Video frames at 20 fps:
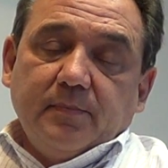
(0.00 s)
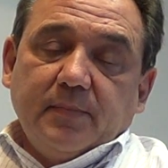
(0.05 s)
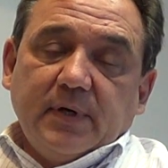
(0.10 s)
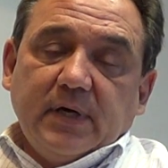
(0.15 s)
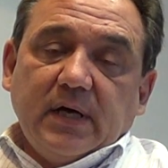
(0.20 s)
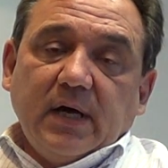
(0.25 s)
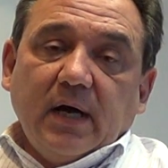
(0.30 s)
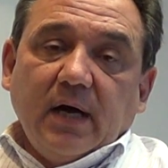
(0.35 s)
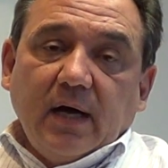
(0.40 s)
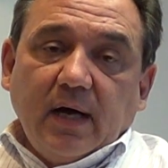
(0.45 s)

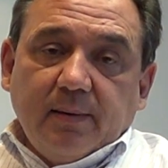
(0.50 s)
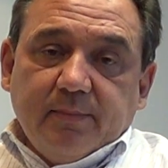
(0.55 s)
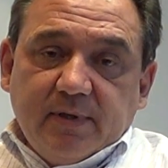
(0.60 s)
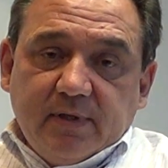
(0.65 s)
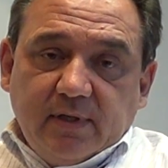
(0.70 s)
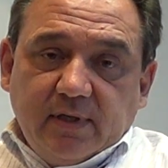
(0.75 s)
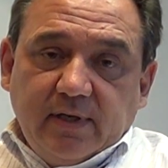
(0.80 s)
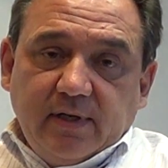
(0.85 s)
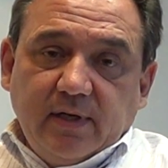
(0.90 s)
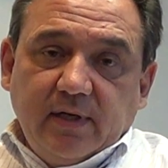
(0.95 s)

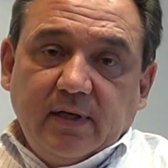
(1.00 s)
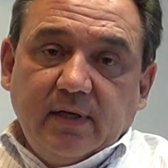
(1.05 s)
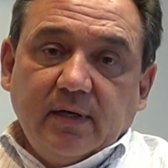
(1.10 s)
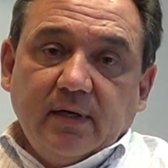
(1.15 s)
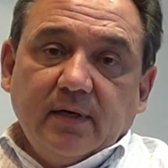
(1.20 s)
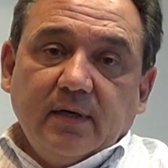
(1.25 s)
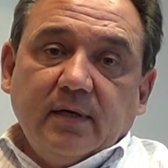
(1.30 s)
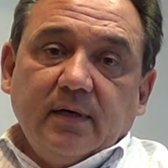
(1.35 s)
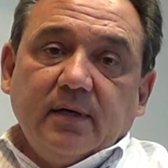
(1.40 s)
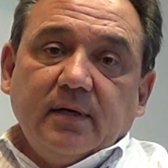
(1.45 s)
commonly
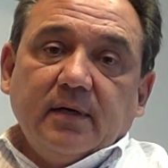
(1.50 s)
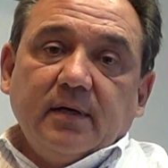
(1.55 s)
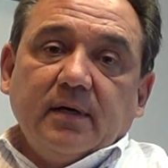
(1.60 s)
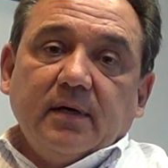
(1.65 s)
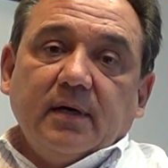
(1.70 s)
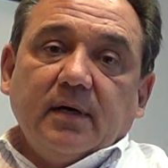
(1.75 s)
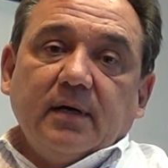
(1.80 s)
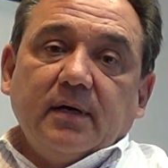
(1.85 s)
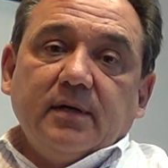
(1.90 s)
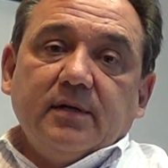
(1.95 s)

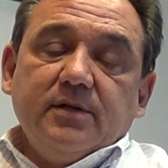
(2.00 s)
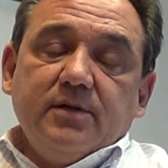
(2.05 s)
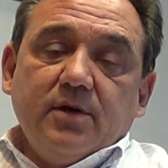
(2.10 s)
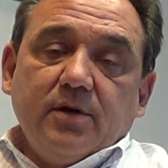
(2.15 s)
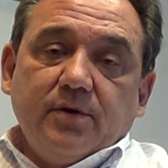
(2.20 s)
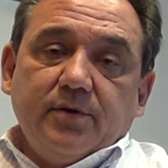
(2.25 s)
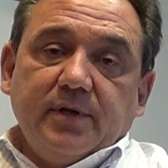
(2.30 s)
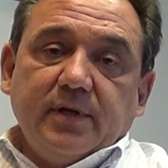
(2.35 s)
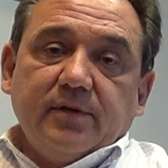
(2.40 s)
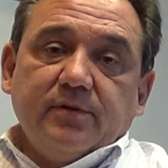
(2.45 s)

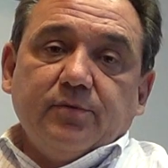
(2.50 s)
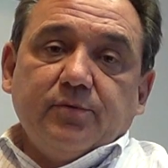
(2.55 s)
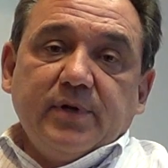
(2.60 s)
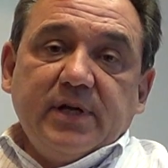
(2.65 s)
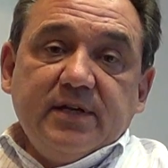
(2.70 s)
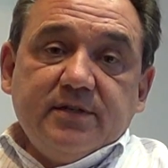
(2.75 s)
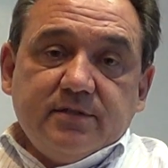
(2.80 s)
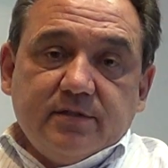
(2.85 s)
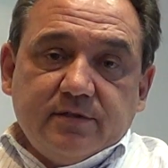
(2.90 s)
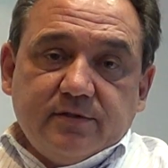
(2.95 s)
noted
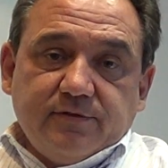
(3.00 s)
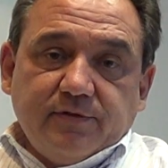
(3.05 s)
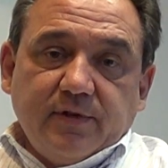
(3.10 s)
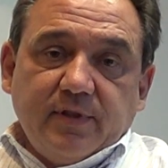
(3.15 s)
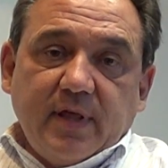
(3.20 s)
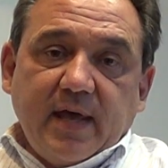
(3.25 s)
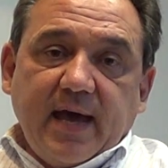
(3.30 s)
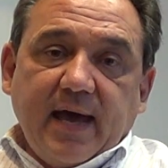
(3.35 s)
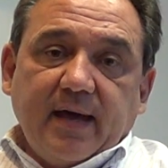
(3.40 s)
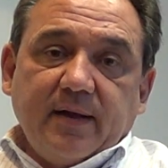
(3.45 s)
reasons for
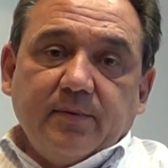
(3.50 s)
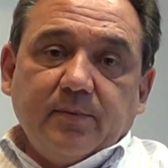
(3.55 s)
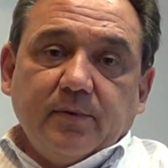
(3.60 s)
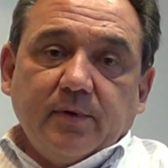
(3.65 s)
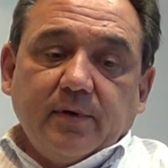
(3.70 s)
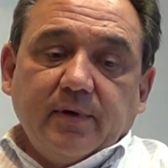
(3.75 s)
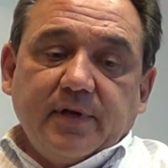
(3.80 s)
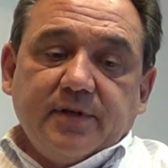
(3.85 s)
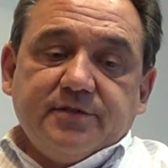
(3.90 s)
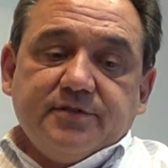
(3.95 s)
that
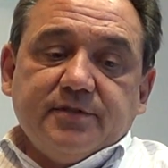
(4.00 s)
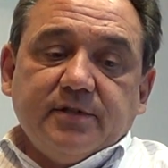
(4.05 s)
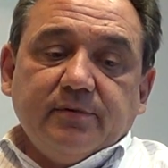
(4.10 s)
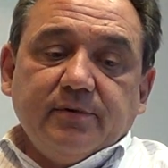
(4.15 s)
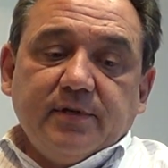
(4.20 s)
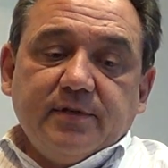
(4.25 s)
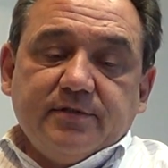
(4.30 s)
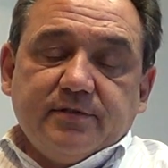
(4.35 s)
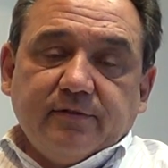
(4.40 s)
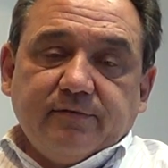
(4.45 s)
were a
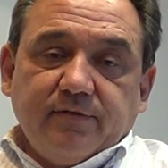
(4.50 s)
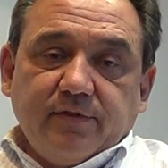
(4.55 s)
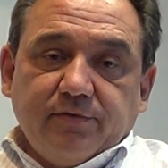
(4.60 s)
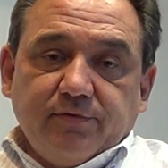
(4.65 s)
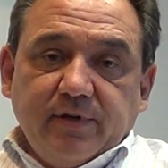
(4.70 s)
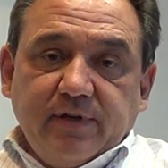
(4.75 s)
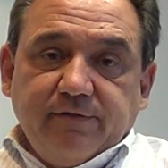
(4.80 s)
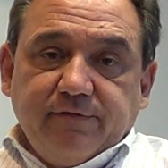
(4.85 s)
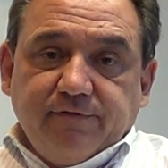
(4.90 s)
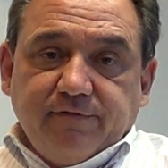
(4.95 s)
series of
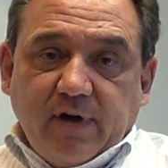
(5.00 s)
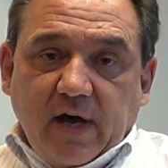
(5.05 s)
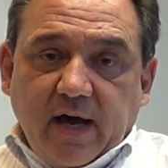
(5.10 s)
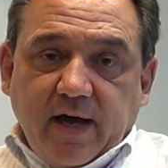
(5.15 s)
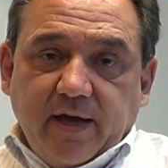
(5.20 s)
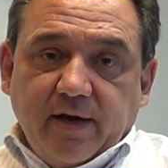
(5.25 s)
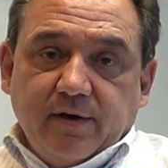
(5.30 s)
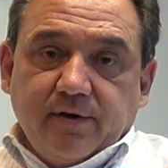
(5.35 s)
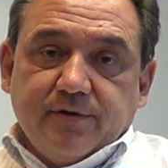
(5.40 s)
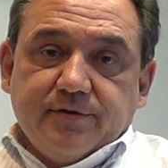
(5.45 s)
3
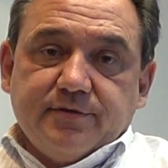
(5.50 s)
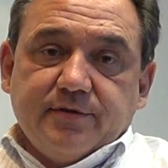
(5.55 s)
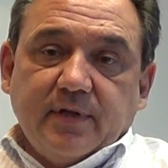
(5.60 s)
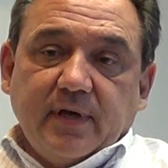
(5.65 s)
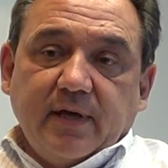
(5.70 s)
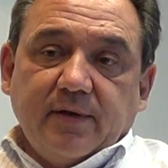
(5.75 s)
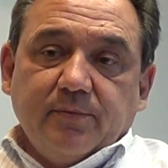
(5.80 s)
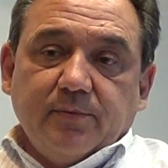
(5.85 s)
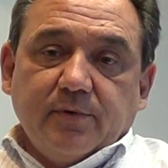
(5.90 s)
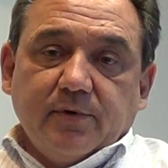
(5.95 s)
fires
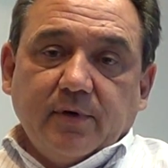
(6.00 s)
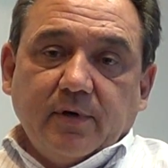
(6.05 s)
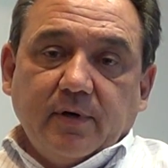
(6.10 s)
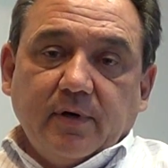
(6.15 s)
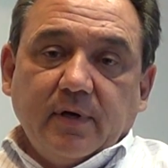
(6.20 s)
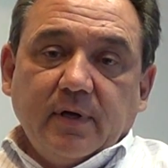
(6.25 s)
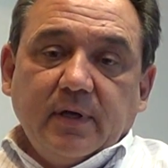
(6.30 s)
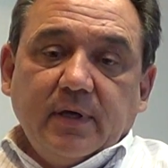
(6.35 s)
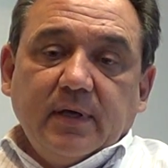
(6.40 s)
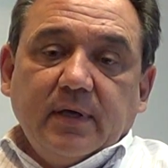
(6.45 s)
that
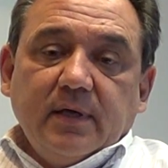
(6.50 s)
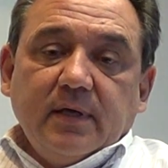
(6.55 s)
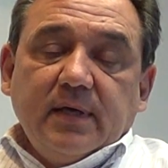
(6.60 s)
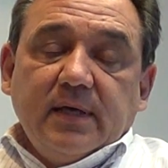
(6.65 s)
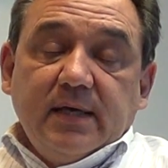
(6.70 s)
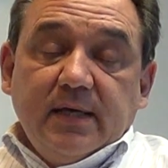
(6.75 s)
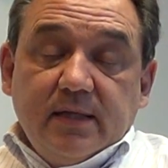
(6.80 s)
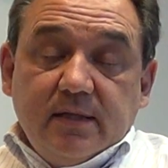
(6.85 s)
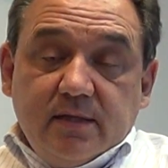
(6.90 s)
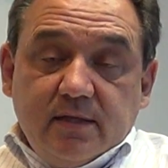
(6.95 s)
were
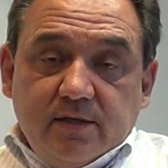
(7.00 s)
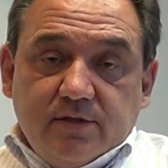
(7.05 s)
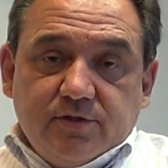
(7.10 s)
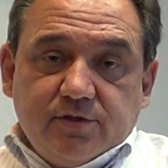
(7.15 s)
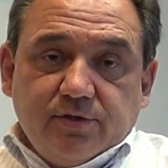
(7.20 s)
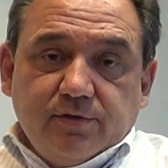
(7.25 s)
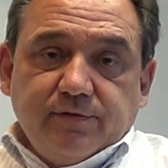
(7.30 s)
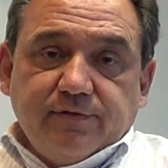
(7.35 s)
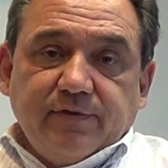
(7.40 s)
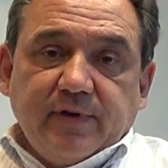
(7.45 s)
in these
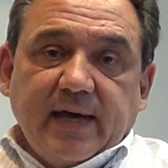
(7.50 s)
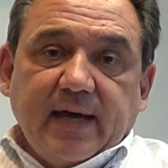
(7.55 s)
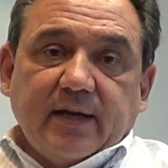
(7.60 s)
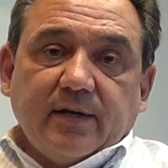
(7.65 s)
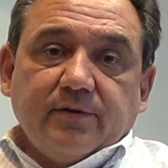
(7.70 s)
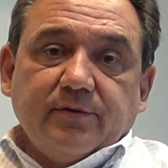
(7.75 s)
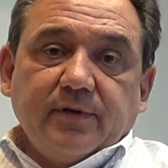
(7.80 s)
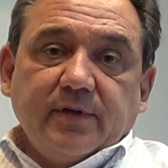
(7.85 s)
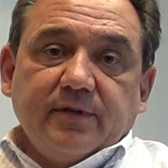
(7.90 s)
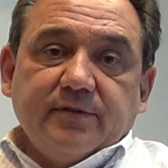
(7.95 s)
shoe
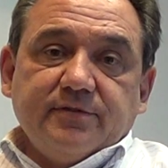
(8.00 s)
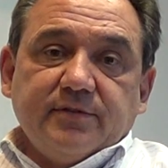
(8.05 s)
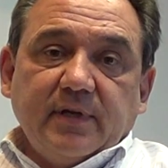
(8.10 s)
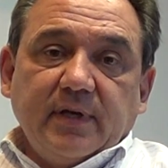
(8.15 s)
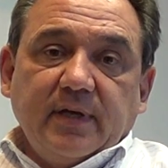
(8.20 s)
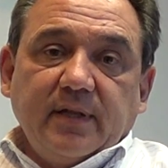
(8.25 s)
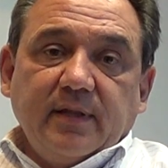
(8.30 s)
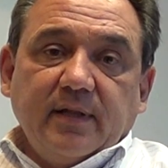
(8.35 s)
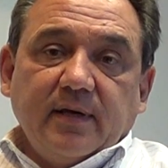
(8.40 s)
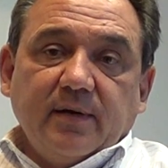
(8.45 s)
factories
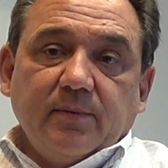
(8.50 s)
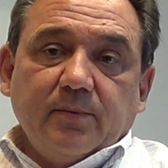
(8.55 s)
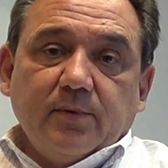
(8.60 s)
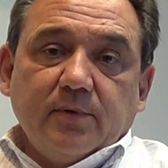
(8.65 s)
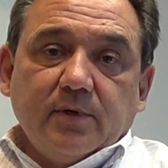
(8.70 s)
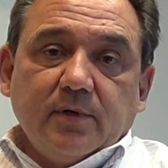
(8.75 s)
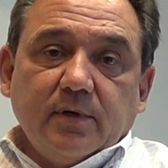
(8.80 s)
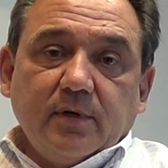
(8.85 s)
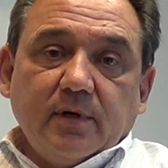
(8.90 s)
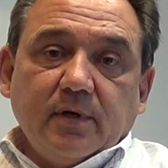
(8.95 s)
and that
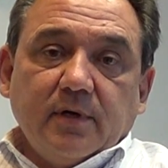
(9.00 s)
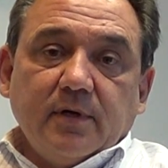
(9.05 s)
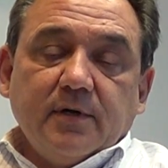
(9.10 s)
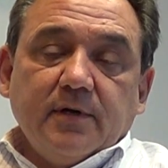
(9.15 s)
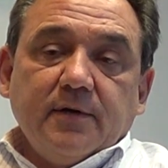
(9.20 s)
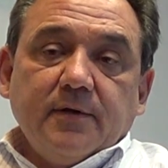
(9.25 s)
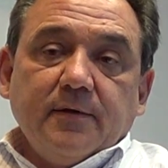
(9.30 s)
were